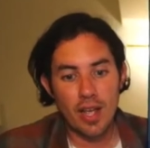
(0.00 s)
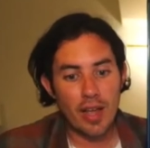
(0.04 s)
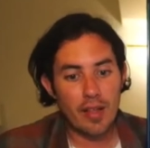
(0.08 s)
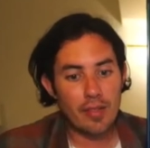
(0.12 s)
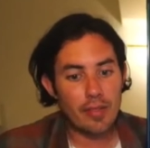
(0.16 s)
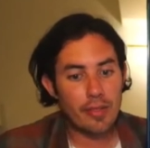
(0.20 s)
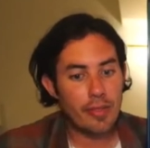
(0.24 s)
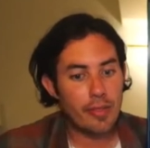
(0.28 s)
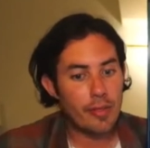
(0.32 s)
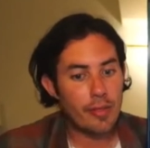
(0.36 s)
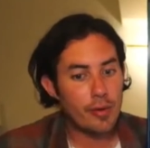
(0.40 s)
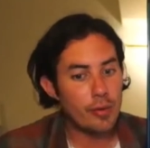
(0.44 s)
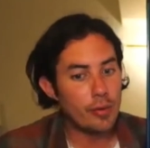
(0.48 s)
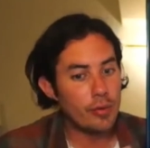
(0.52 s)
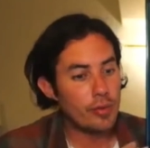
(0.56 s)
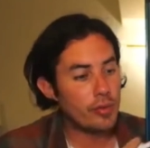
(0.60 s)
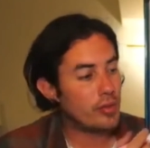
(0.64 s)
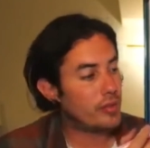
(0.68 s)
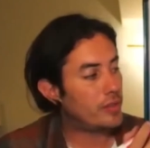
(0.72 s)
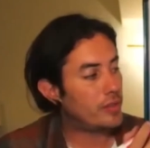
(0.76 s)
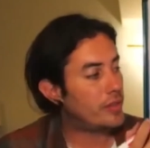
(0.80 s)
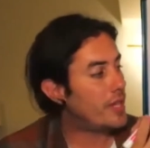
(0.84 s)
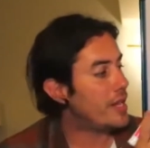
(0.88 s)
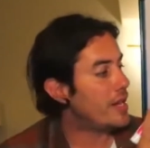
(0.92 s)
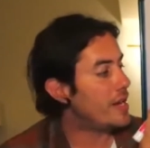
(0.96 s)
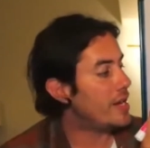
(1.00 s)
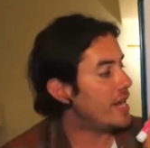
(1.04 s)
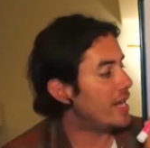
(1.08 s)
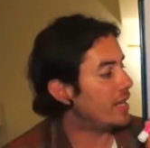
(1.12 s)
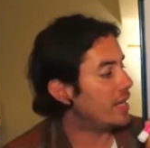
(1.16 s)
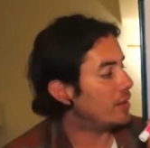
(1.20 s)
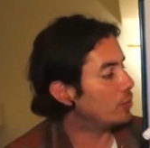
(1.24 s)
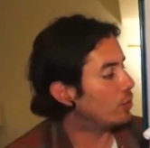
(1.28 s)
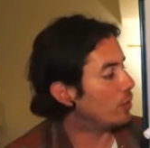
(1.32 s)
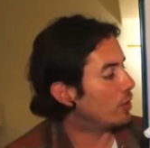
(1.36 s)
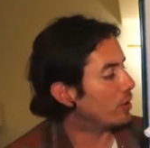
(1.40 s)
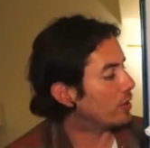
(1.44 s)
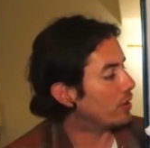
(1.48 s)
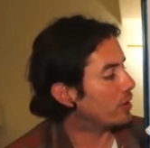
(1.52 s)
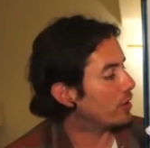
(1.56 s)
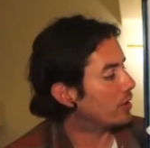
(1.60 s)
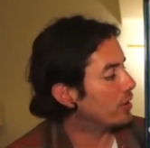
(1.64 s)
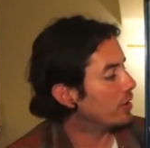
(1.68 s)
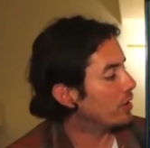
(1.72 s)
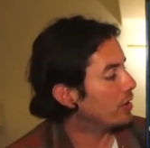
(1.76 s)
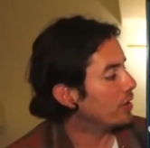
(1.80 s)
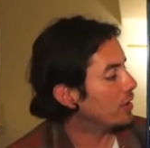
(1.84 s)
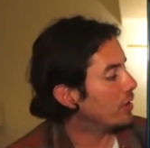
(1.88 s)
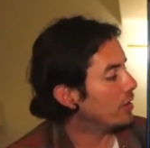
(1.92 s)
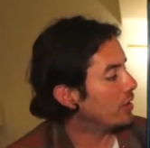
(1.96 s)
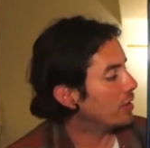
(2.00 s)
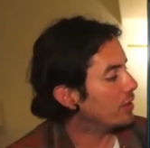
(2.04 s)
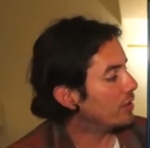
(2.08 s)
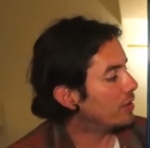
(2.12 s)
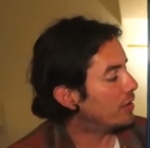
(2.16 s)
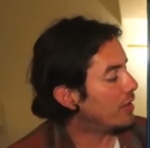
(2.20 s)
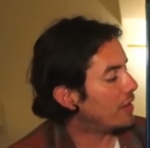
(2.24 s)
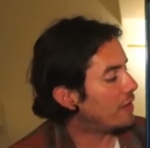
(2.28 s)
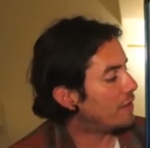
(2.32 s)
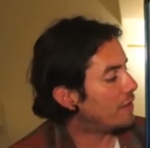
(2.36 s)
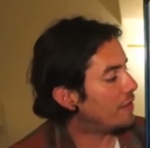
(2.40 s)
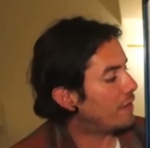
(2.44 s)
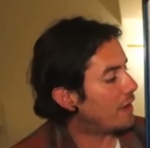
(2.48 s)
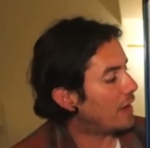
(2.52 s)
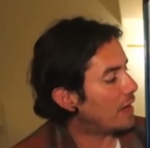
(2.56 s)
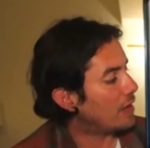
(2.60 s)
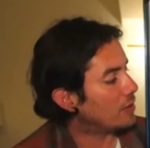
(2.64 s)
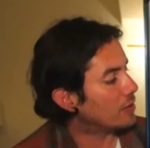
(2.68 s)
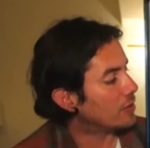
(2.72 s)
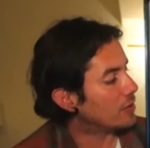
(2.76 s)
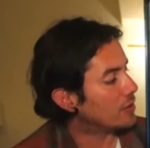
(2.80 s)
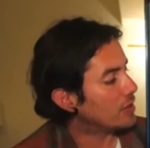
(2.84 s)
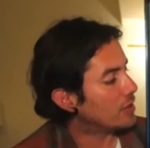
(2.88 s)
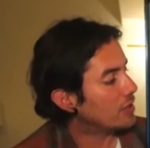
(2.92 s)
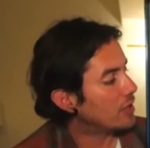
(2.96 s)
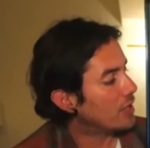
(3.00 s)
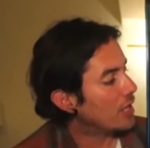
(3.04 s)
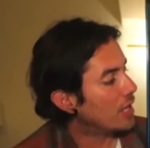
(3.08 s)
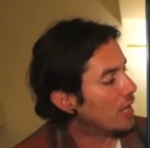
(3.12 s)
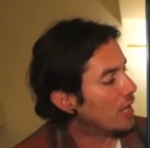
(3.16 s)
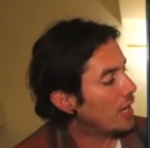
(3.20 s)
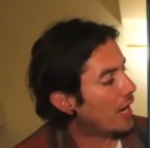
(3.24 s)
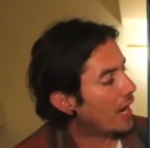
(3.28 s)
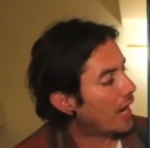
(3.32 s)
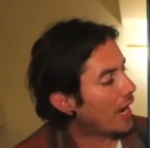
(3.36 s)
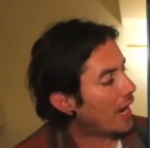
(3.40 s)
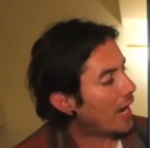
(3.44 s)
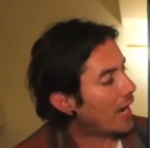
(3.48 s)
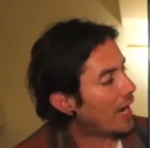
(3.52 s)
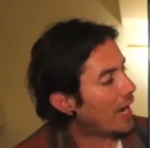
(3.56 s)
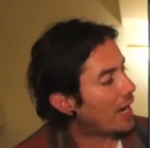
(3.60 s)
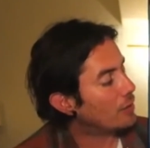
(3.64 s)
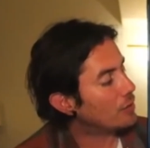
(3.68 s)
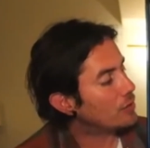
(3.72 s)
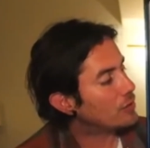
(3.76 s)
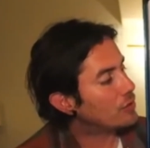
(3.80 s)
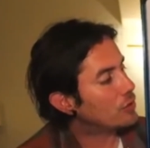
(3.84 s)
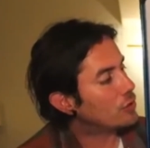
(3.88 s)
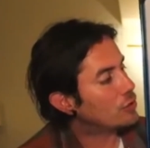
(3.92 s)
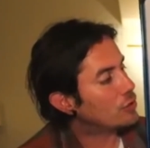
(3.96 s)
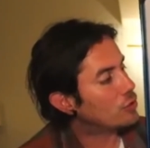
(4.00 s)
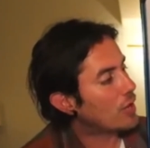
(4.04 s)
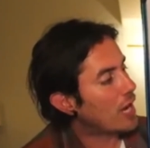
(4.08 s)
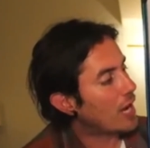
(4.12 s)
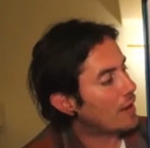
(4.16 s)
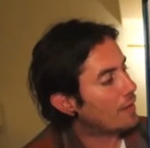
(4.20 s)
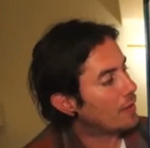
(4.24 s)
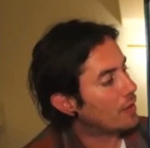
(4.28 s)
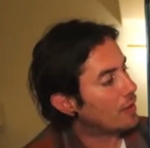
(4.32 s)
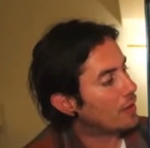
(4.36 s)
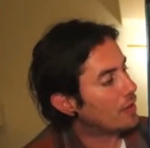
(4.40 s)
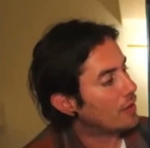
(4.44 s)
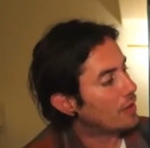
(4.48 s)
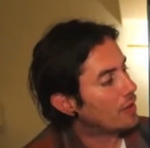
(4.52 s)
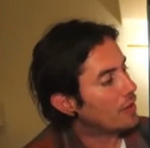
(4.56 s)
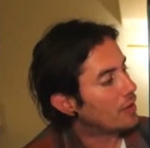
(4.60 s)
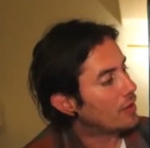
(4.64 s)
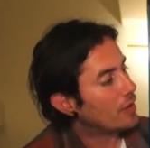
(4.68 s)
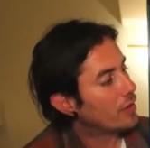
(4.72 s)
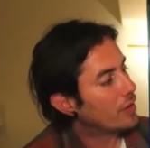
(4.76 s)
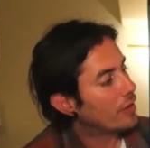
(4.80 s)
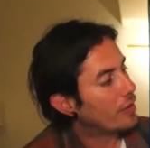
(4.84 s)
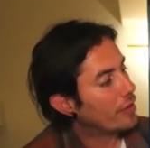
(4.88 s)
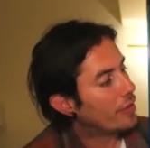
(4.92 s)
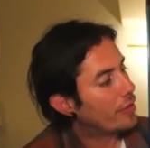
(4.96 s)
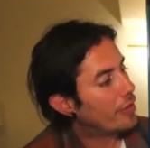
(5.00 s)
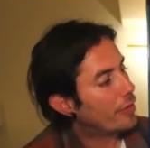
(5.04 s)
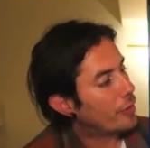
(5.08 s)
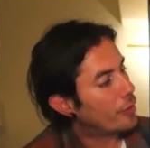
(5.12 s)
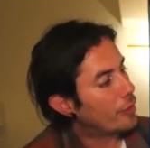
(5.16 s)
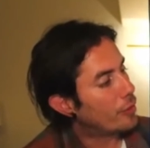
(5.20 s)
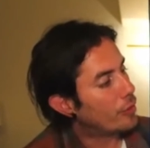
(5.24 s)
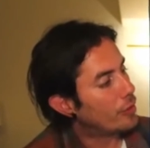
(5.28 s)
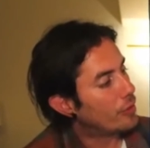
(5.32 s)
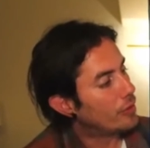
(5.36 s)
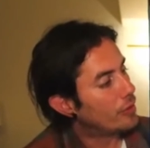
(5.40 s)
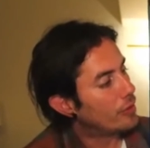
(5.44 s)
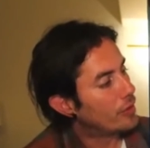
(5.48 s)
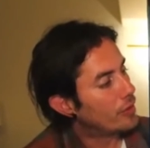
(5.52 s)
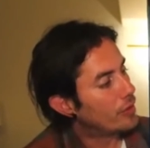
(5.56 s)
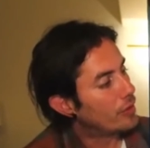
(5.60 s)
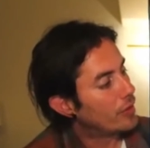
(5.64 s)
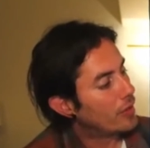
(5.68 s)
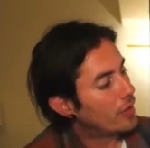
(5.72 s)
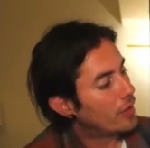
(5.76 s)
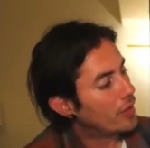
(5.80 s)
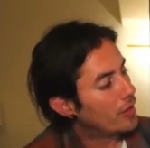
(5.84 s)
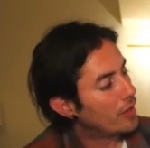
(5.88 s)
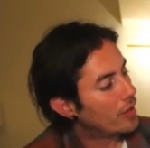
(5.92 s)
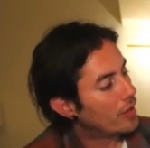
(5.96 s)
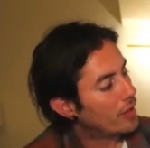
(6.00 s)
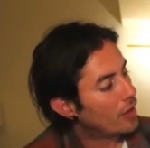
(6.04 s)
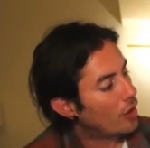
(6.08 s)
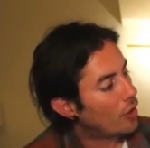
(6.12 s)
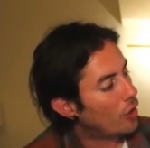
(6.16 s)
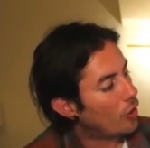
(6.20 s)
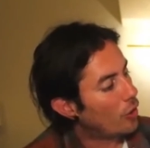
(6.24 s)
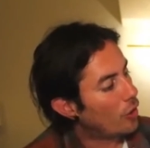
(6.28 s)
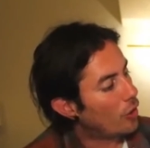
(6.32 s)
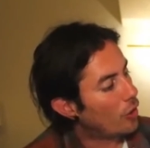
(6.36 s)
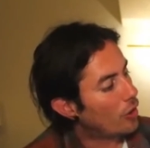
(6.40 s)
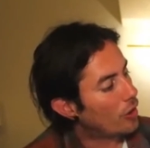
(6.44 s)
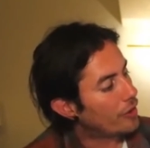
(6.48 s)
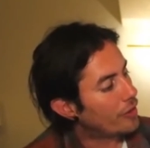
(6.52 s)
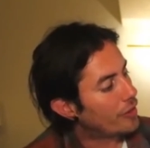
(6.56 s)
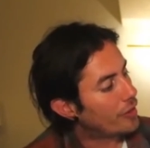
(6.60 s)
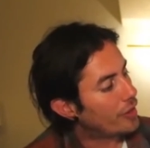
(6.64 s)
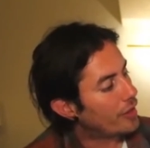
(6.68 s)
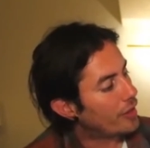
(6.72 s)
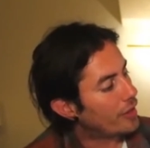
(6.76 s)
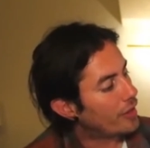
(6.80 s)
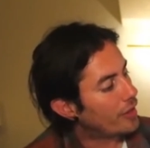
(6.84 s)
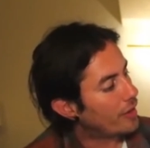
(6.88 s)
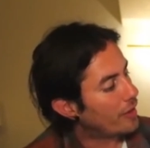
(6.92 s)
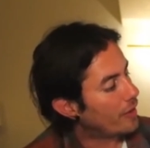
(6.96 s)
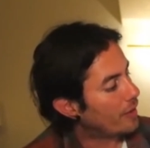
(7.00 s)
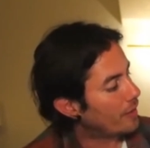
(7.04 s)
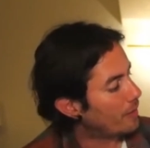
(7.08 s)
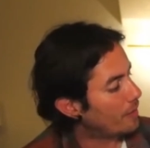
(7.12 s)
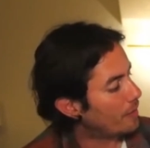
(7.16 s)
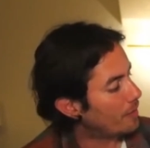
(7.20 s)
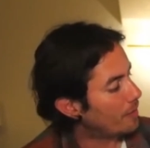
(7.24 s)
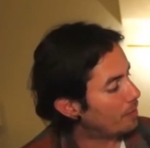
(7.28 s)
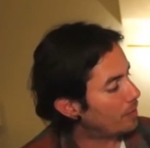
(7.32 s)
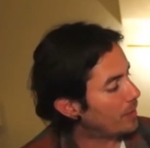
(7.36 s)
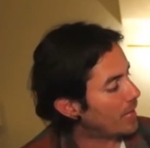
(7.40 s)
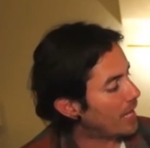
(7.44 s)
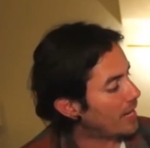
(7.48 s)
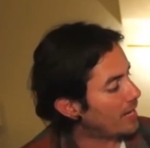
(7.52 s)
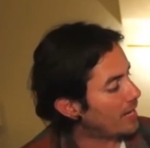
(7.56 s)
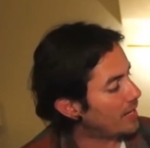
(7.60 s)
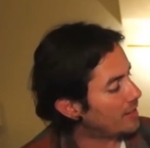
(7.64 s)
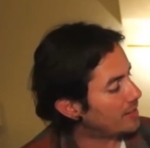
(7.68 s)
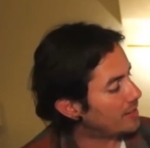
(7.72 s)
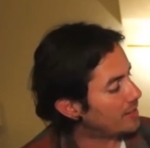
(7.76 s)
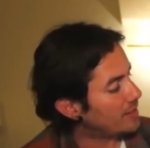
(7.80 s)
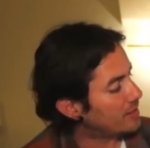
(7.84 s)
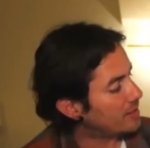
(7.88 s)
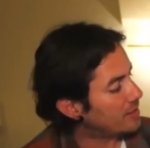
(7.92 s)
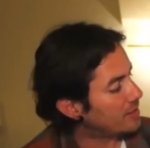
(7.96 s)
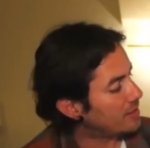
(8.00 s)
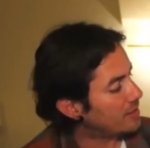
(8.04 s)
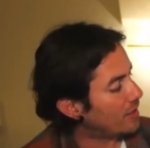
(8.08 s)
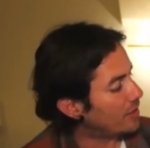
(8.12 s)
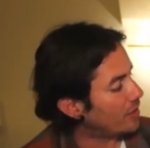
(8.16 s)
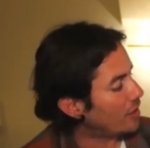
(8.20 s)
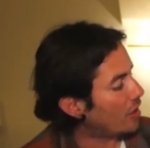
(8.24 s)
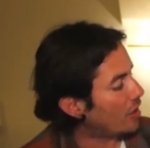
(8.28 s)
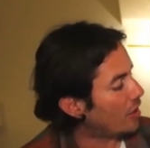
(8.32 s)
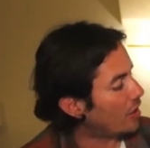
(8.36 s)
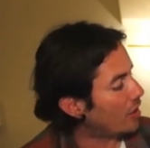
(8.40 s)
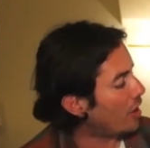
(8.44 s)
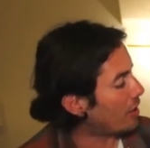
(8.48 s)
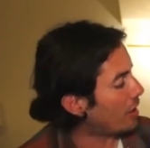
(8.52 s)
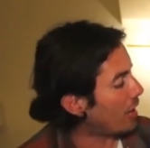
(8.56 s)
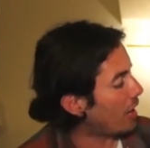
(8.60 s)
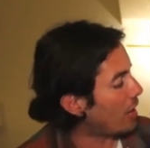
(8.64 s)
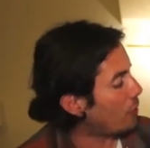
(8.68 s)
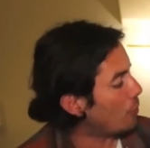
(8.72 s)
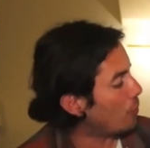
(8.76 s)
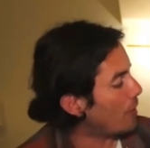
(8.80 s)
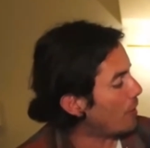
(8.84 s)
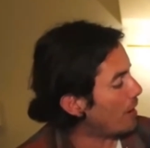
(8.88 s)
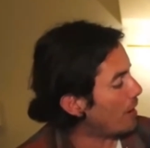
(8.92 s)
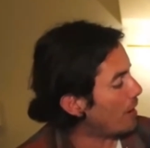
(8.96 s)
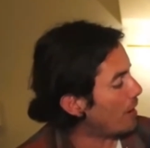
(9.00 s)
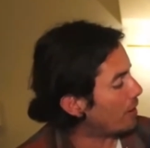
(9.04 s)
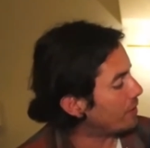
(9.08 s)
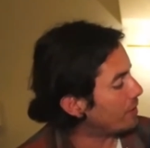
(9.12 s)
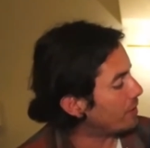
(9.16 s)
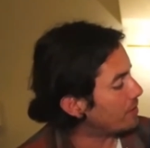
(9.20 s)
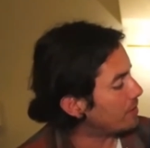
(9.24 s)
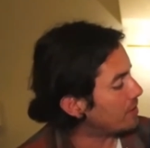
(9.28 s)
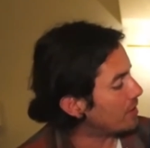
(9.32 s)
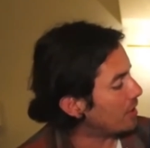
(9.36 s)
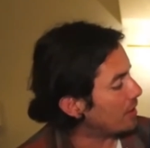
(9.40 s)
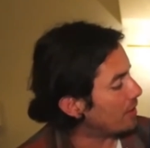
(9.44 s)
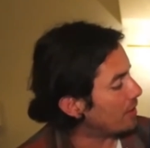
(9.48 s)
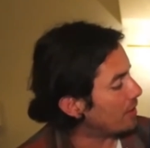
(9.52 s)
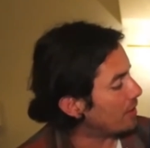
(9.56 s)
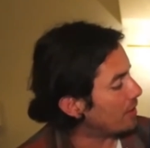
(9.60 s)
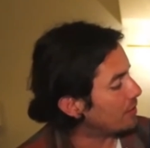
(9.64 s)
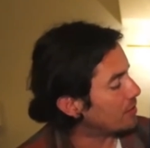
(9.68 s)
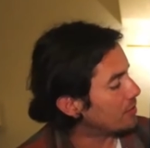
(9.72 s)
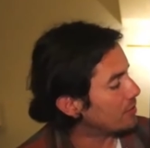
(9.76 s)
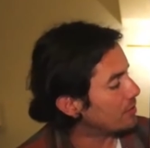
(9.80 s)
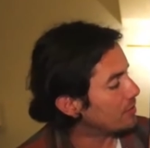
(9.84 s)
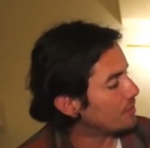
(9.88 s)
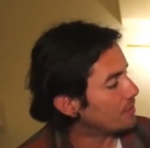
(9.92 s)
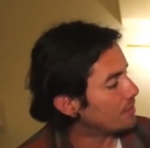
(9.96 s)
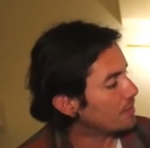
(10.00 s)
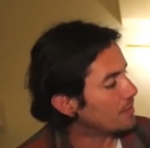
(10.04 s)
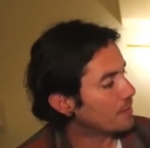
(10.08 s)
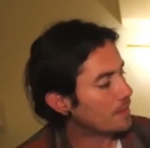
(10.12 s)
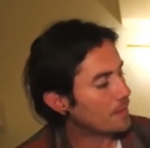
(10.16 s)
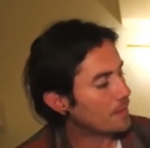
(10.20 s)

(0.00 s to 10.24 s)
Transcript: And through the network, they found how to travel through all the planets that are aware of themselves.